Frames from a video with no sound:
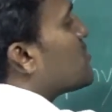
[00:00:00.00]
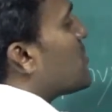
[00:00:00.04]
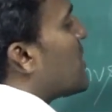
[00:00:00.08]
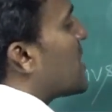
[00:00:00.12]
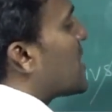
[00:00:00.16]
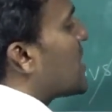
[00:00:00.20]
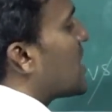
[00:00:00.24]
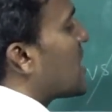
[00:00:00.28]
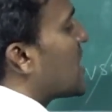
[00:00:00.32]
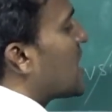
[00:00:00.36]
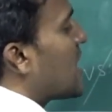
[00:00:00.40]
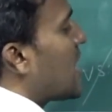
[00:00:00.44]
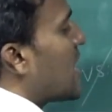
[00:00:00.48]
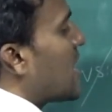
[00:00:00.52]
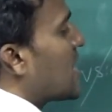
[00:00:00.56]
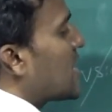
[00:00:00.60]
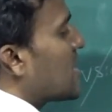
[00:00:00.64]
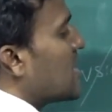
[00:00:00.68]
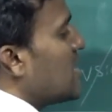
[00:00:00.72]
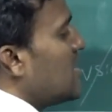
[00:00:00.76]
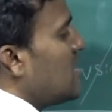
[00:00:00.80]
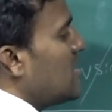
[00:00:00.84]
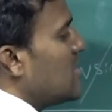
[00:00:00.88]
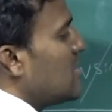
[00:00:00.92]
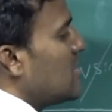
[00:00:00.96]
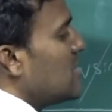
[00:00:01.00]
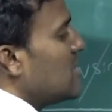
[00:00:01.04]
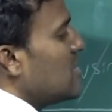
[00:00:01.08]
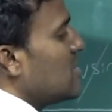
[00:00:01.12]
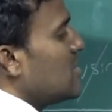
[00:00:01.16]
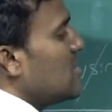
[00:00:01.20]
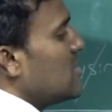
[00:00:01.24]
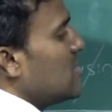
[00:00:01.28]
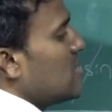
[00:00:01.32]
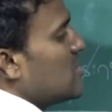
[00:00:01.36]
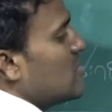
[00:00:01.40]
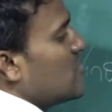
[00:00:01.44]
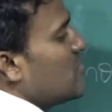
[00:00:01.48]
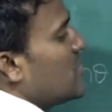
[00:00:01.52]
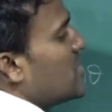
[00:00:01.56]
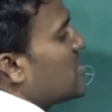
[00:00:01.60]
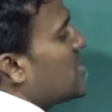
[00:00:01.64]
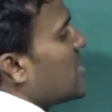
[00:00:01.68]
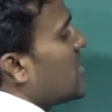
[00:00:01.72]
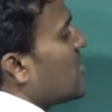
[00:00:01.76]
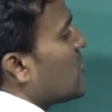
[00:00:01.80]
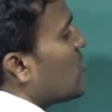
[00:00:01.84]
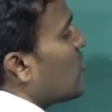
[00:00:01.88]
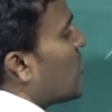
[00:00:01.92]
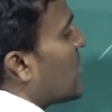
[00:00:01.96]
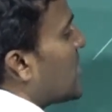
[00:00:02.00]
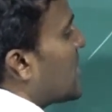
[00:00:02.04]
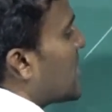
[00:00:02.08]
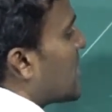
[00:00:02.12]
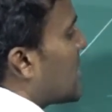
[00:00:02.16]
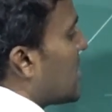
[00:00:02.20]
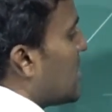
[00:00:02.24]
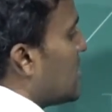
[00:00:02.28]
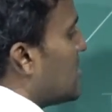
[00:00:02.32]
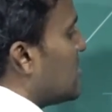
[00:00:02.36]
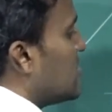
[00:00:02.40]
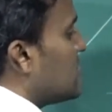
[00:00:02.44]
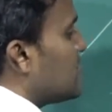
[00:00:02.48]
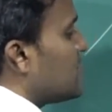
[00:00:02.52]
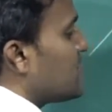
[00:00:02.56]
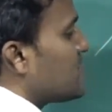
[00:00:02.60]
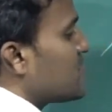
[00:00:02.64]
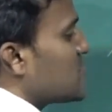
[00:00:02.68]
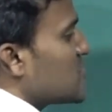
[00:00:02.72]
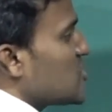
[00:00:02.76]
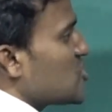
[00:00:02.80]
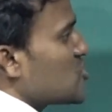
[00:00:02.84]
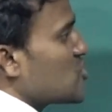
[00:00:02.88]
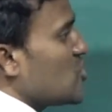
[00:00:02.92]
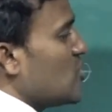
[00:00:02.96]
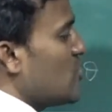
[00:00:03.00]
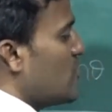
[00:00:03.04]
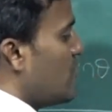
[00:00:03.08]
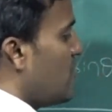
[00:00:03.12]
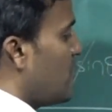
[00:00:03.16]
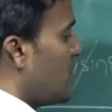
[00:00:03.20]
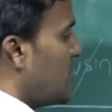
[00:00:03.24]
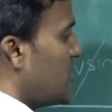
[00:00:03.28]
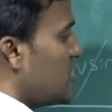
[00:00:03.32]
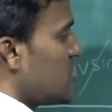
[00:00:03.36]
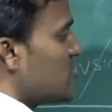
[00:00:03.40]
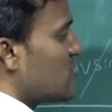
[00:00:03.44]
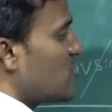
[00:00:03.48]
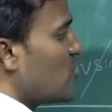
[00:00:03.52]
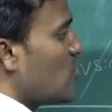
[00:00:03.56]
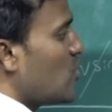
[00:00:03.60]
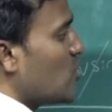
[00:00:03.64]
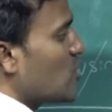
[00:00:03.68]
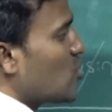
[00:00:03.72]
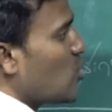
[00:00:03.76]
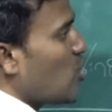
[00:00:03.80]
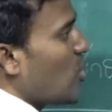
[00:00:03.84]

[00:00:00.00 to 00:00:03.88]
making an angle with a vertical. So these four